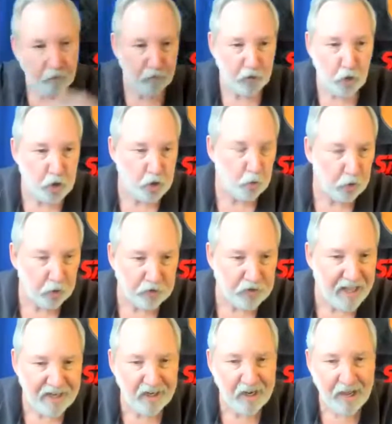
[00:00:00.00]
usual
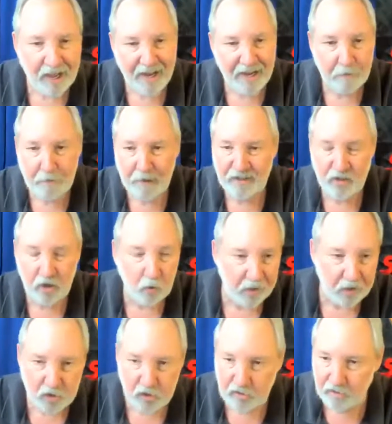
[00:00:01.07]
day-to-day basic
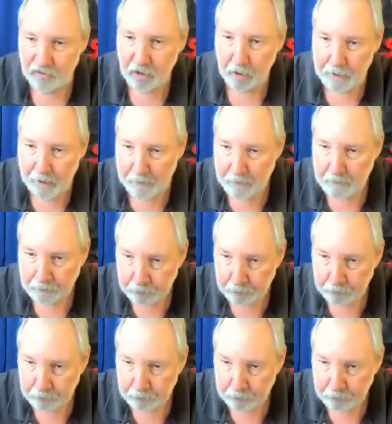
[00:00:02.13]
questions that would come up.